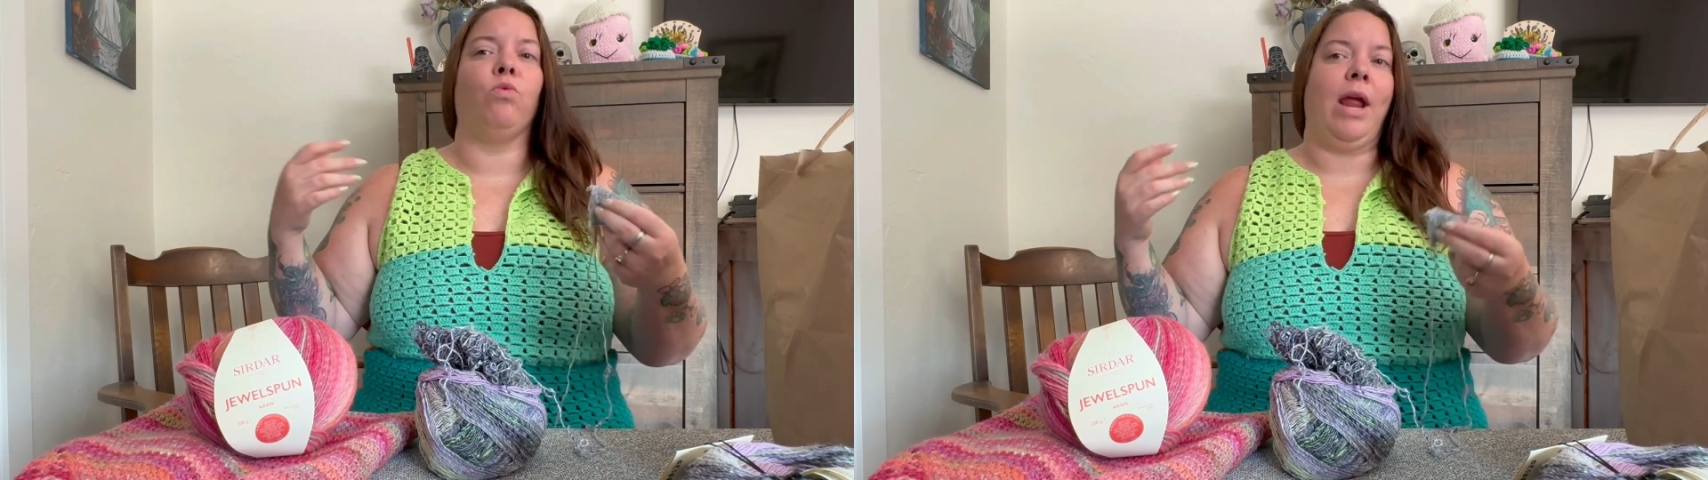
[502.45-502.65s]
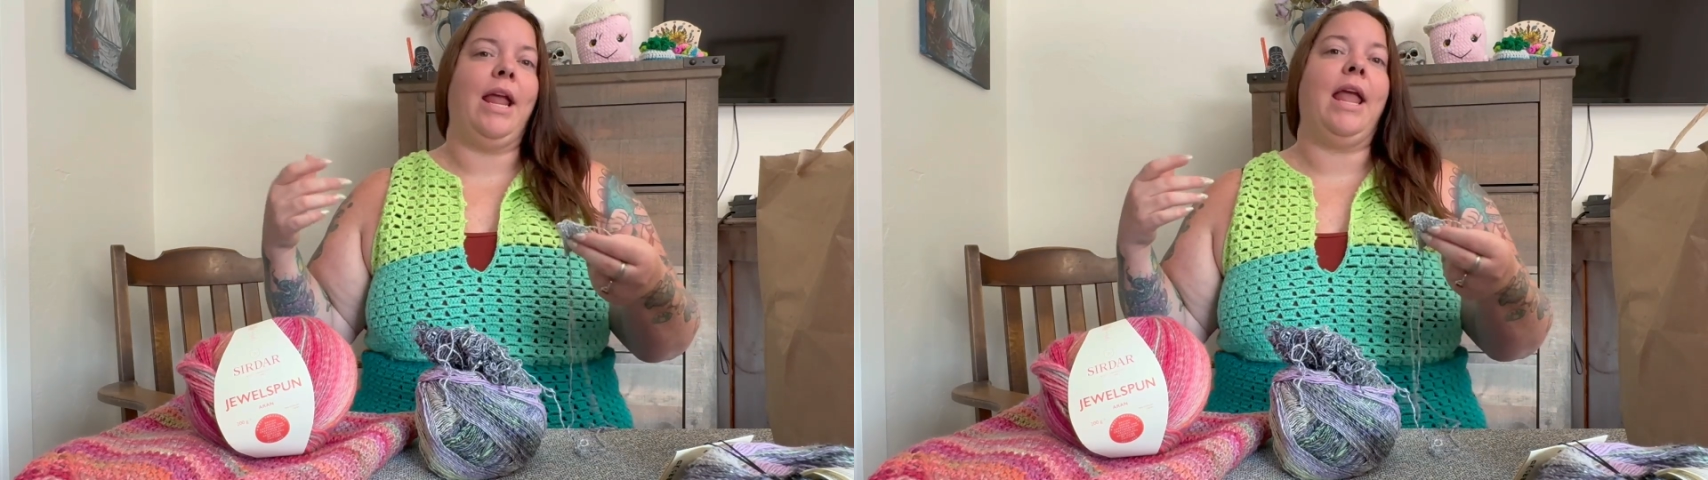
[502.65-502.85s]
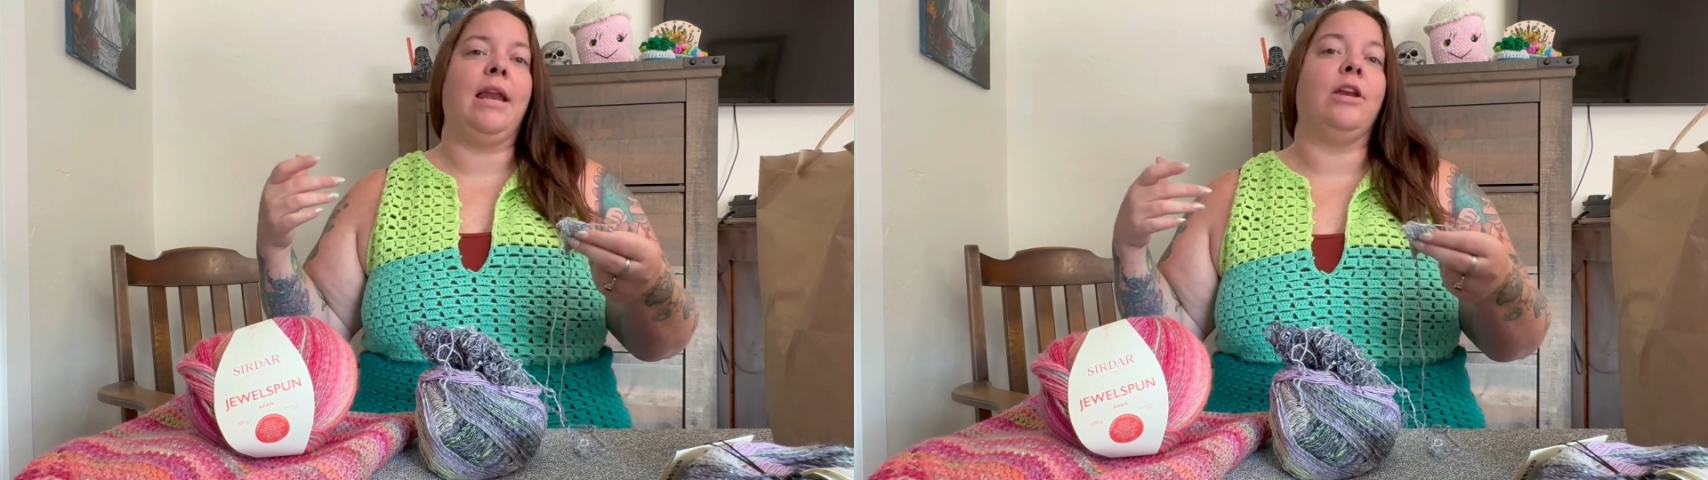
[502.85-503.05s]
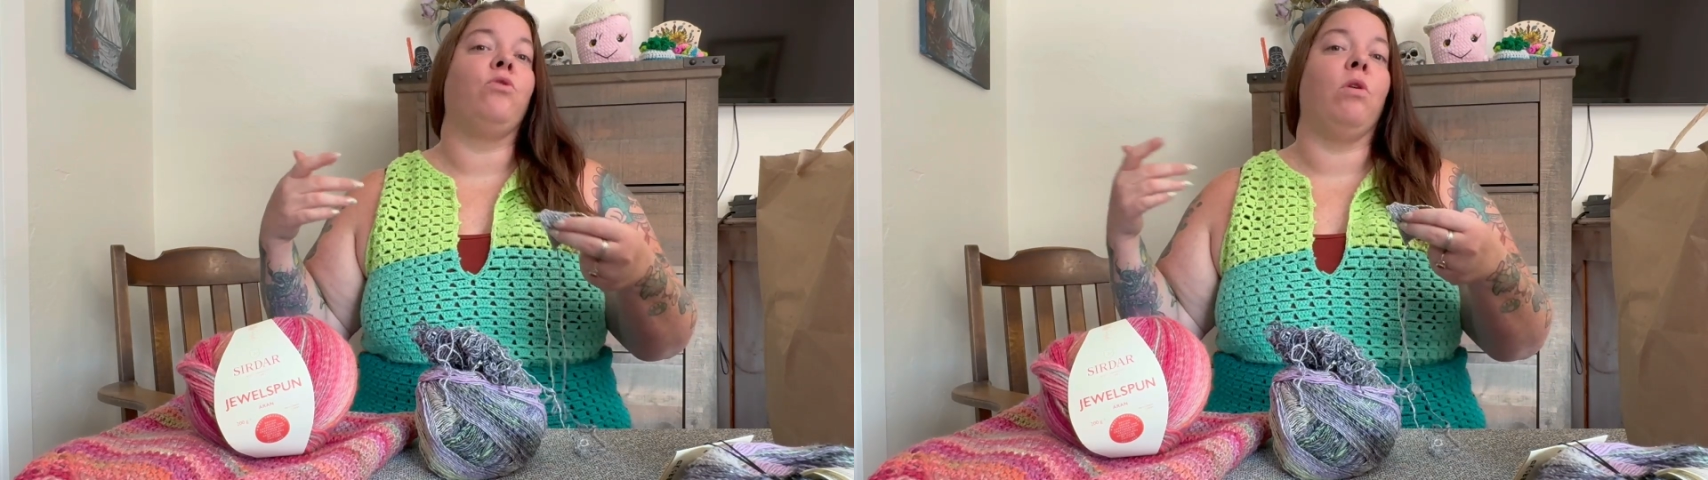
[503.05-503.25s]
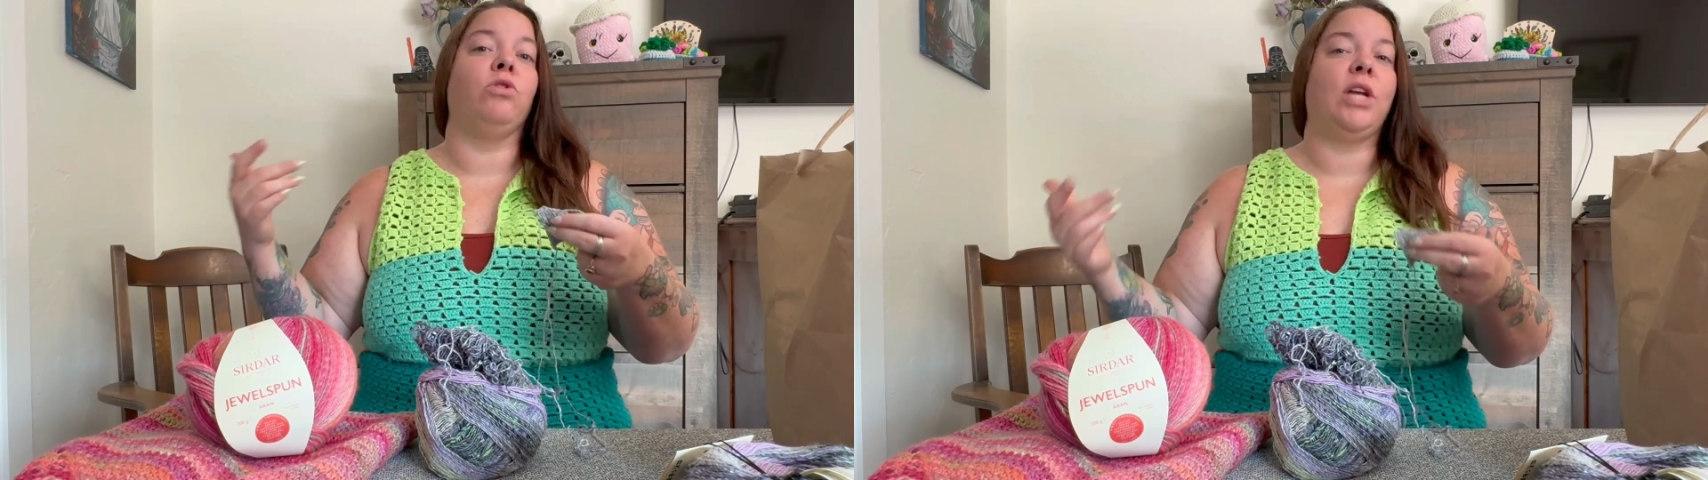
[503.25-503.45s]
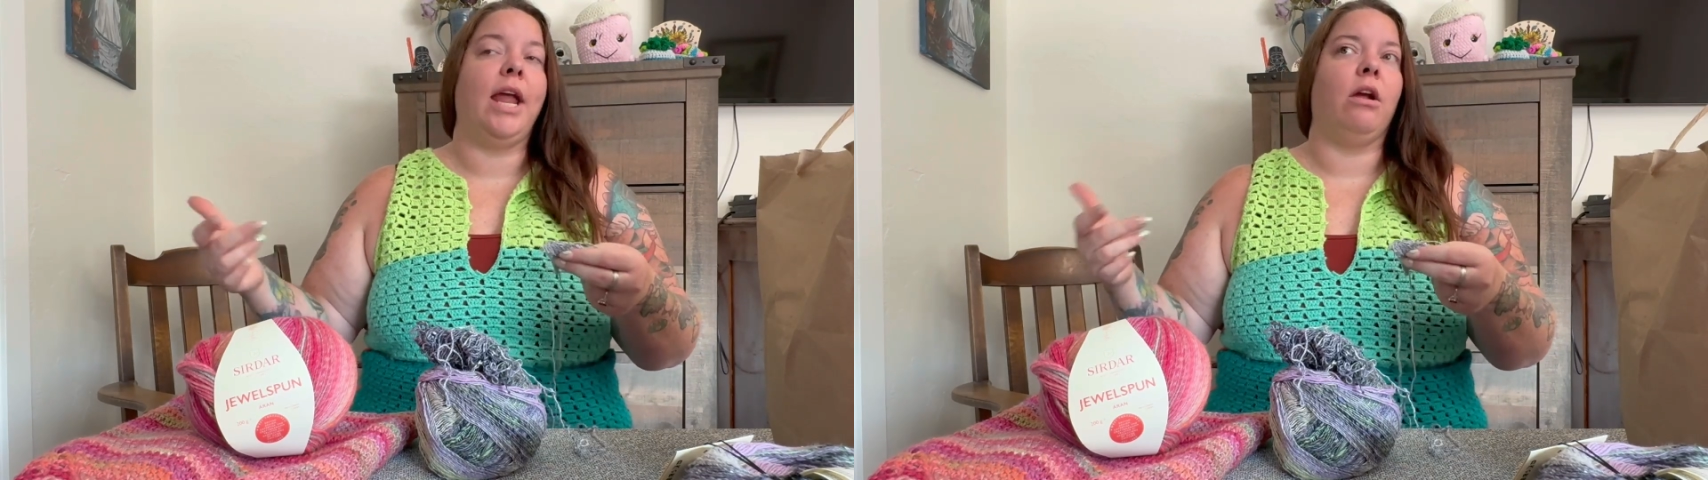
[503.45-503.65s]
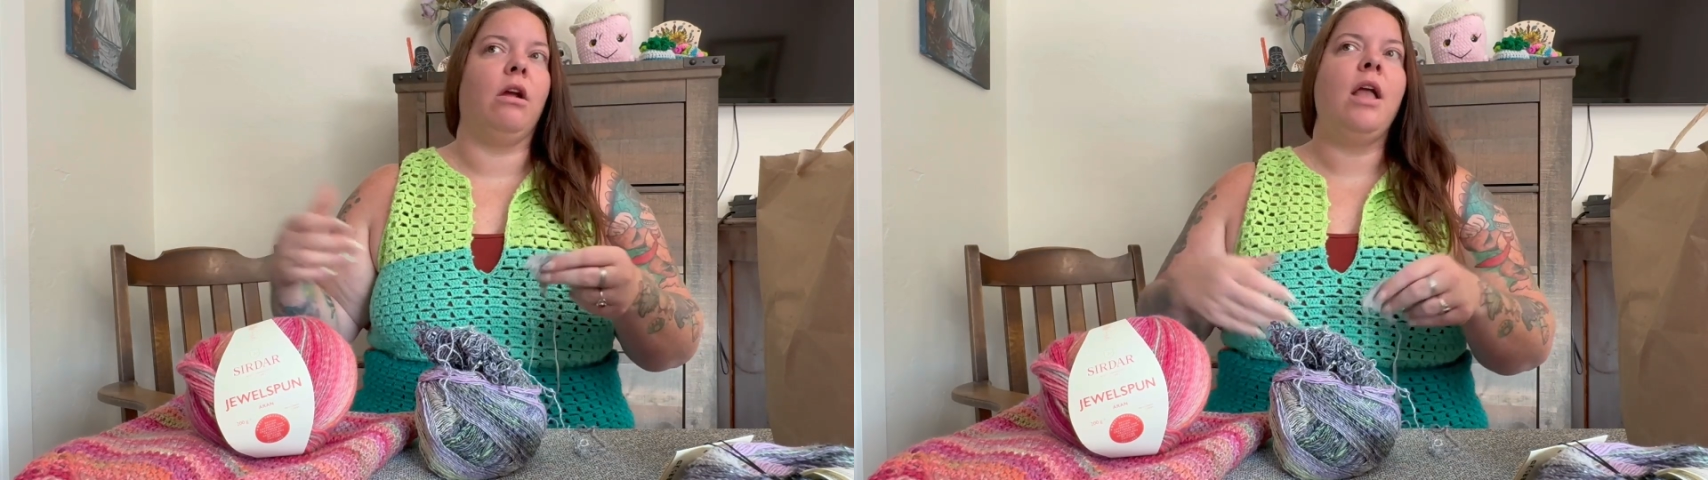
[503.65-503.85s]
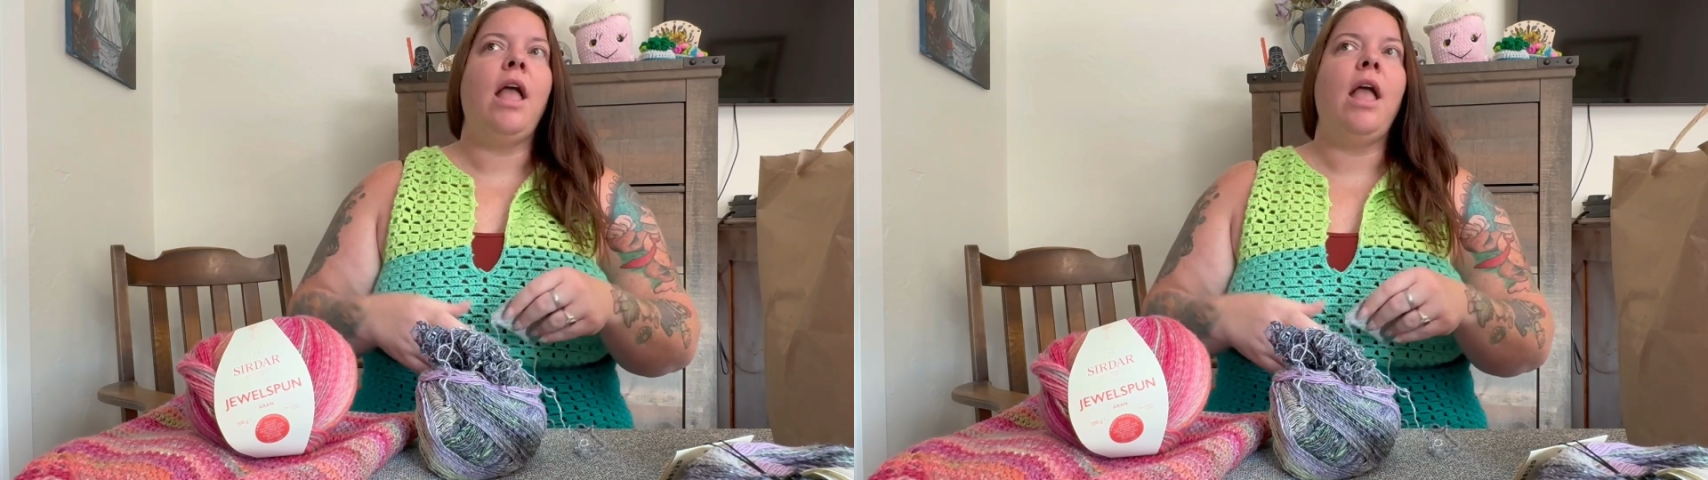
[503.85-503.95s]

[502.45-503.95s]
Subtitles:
right-handed crocheter.